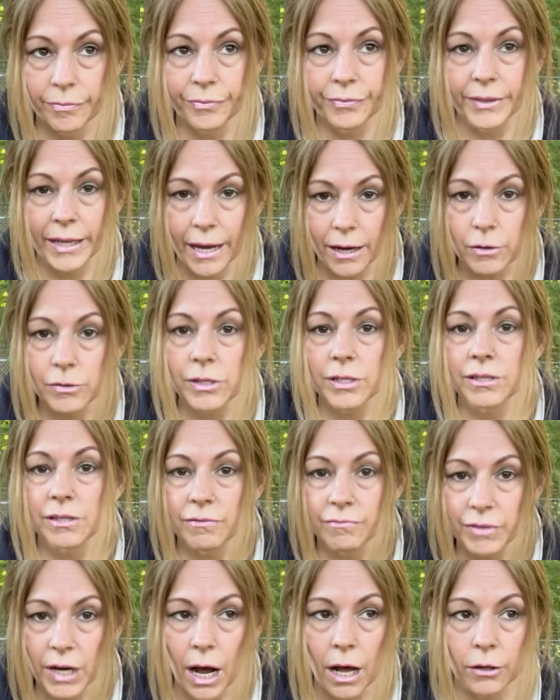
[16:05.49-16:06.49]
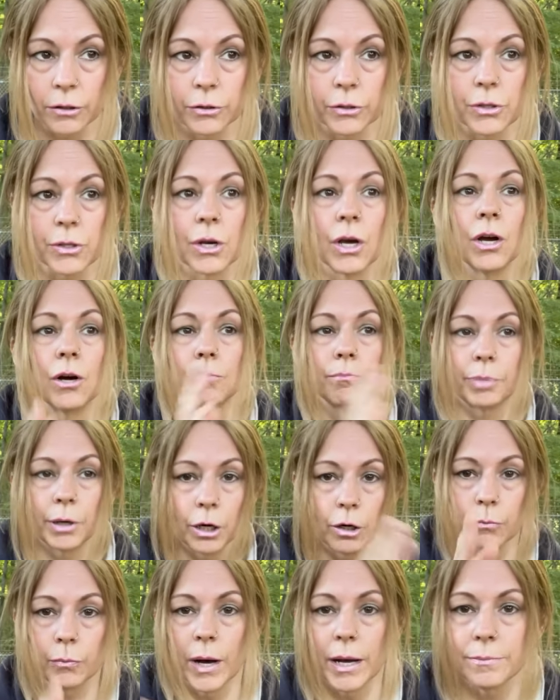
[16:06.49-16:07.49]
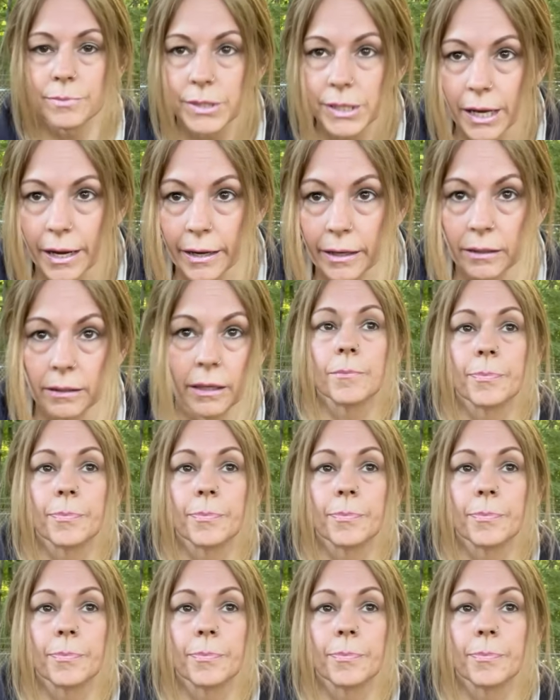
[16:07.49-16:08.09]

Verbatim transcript: Thousands of dollars per website.